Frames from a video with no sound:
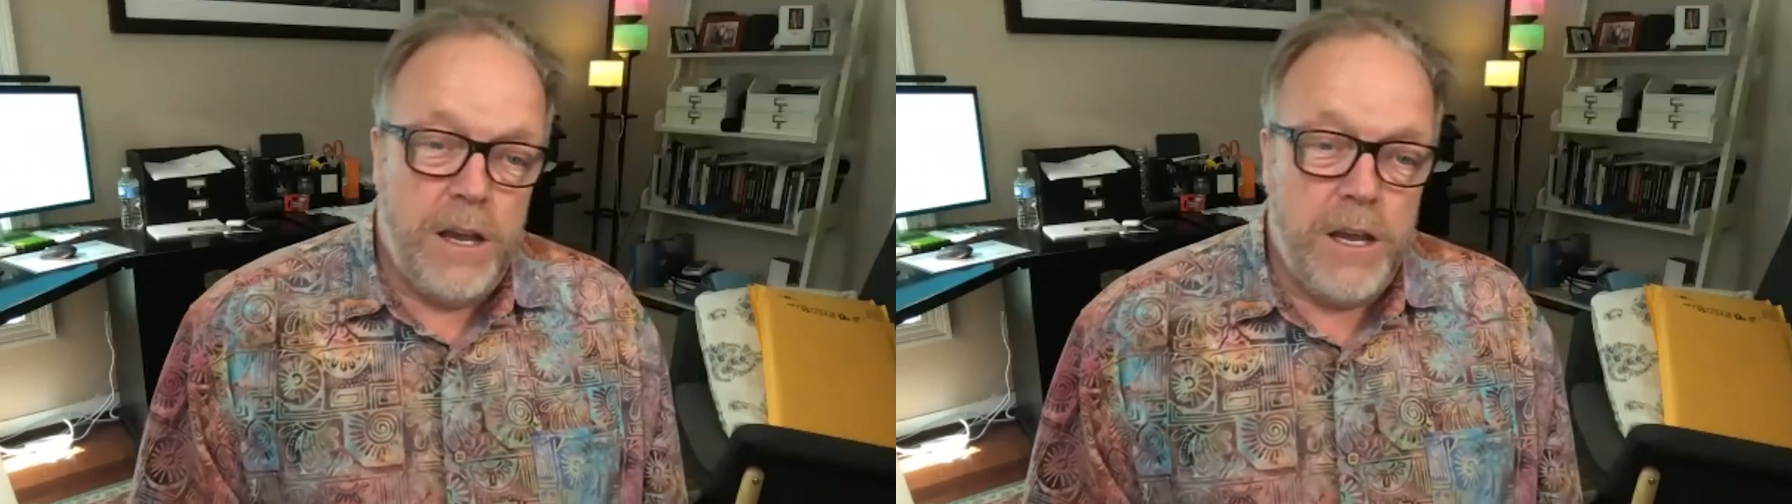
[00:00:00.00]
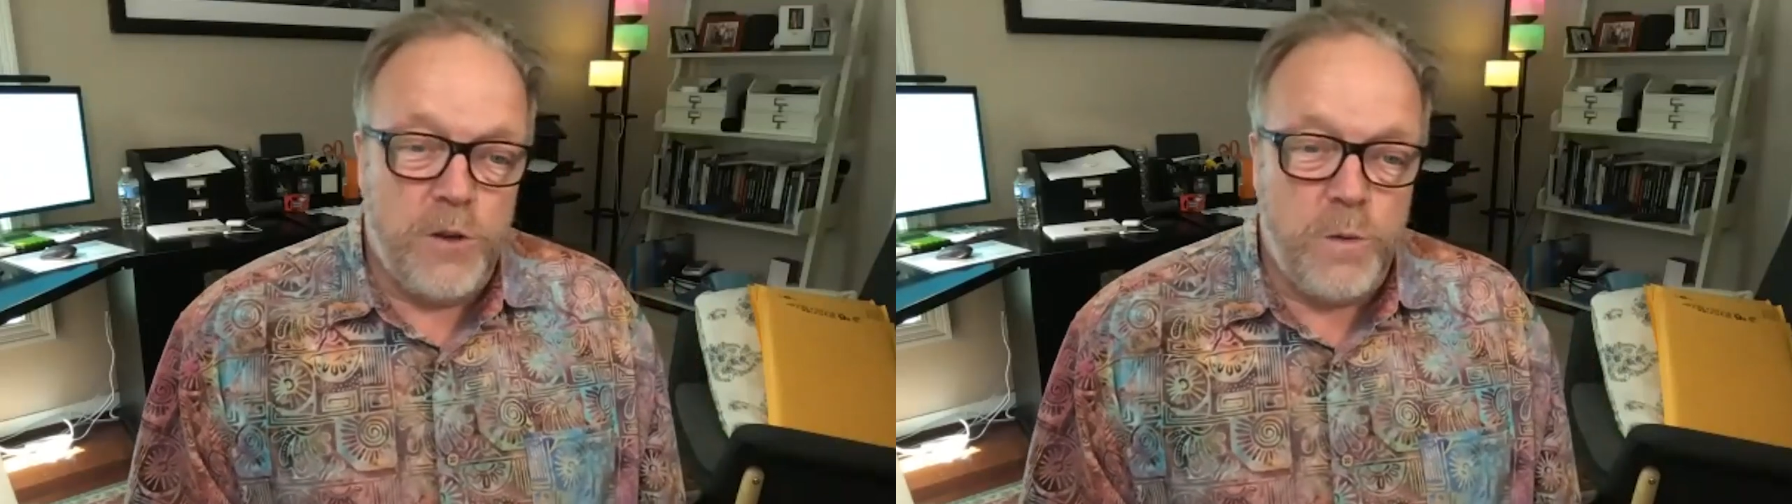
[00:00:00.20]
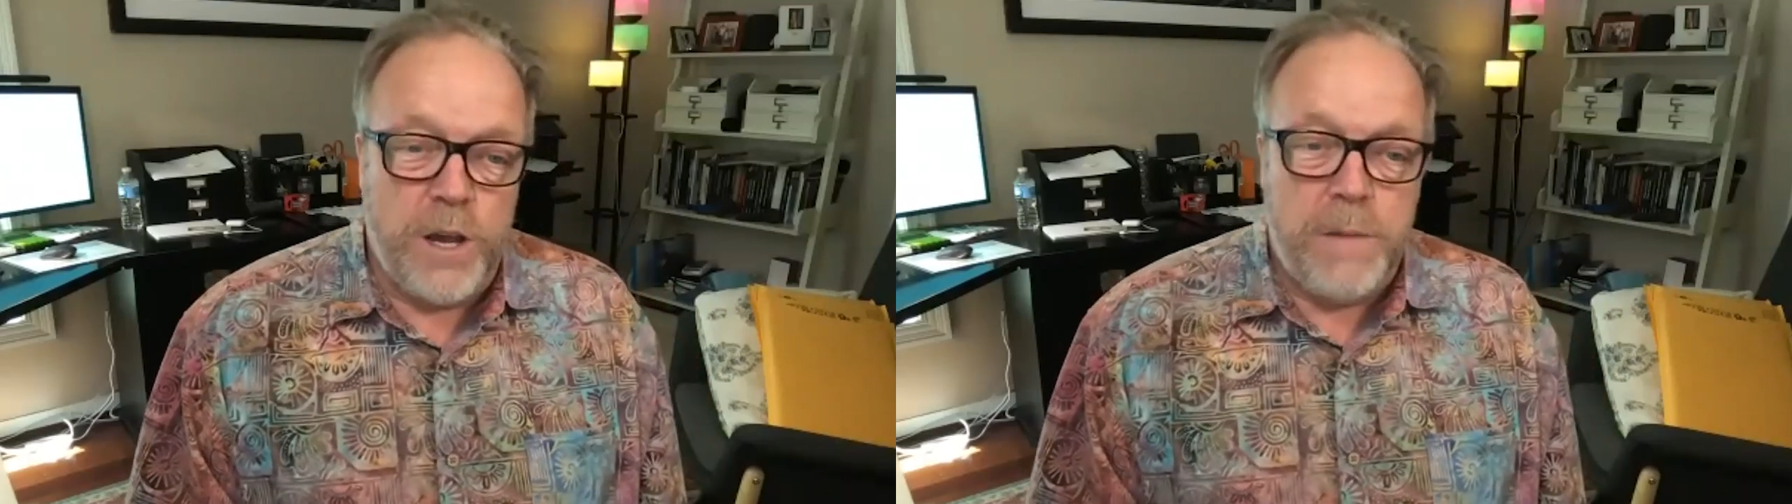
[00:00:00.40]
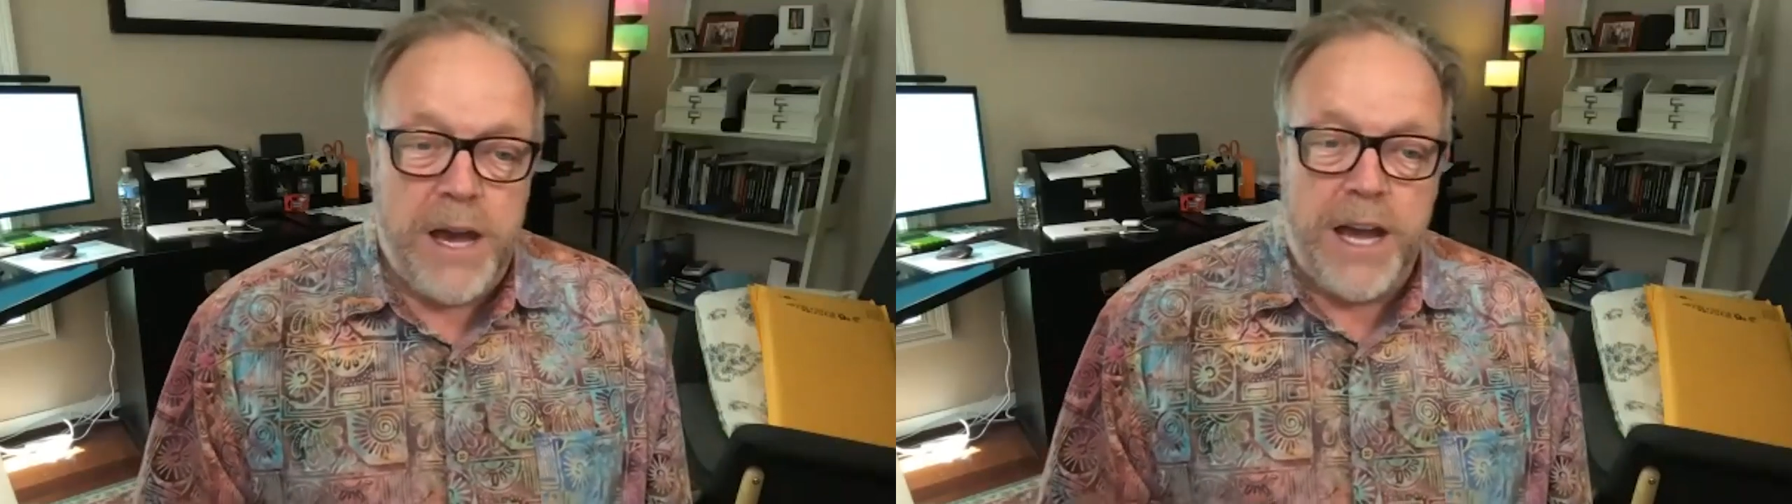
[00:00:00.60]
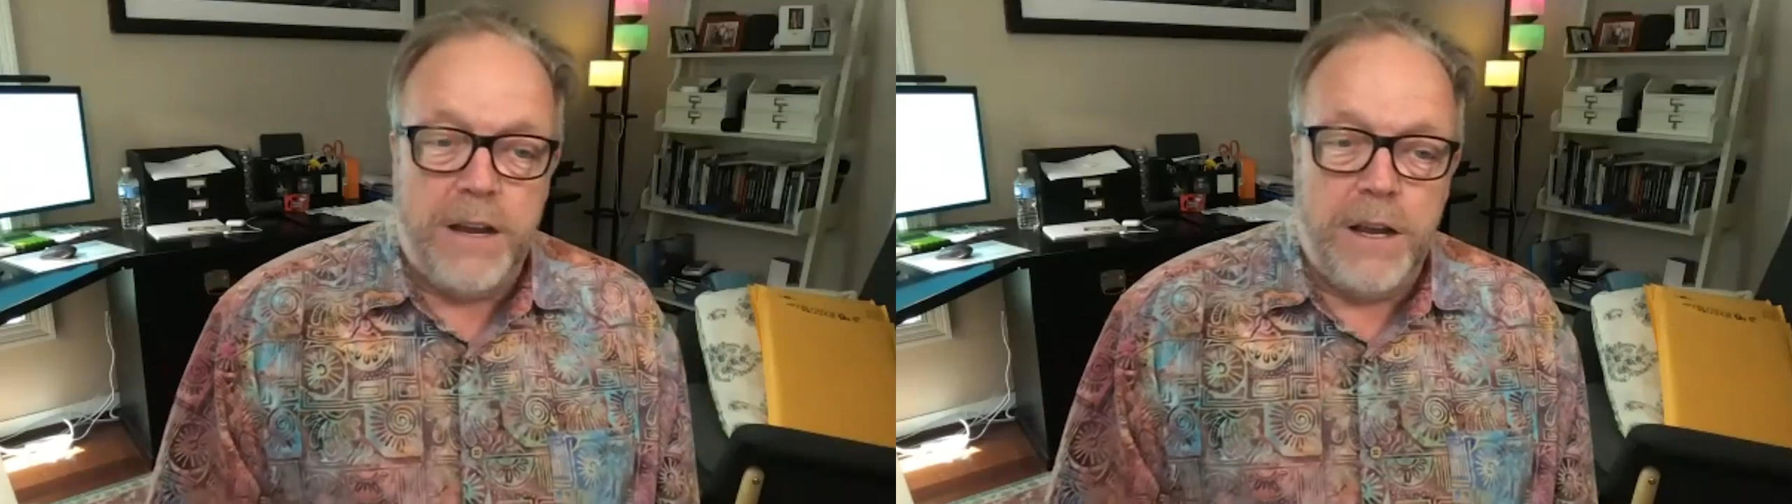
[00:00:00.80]
He goes way
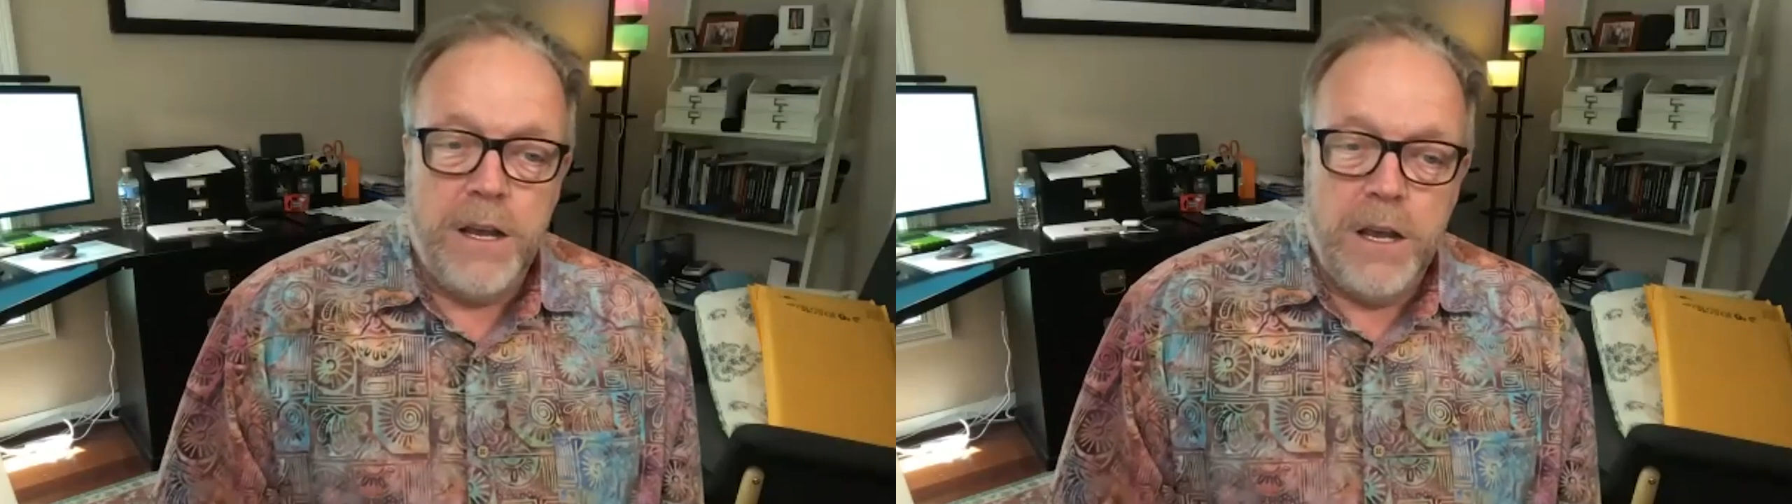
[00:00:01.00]
back.